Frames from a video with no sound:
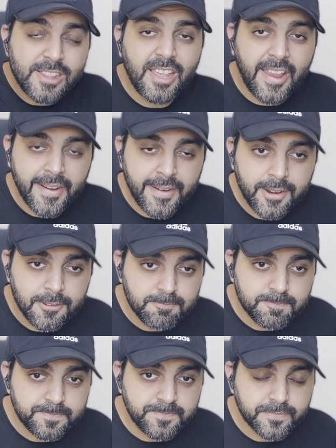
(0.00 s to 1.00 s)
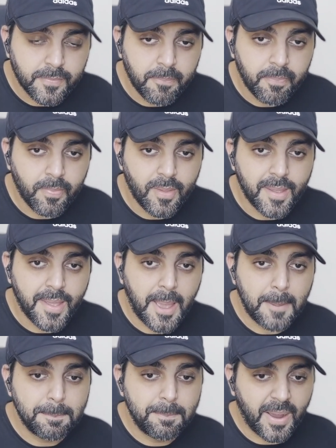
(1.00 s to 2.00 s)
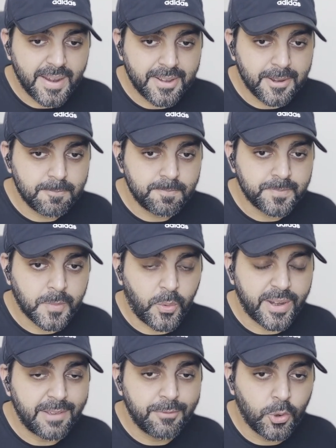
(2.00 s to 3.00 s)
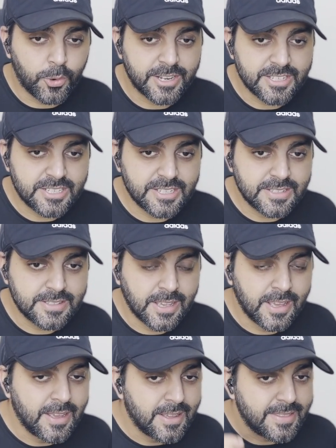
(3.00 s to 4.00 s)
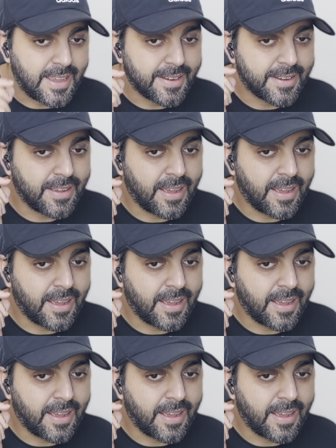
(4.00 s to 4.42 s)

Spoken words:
there, but what I've noticed is that,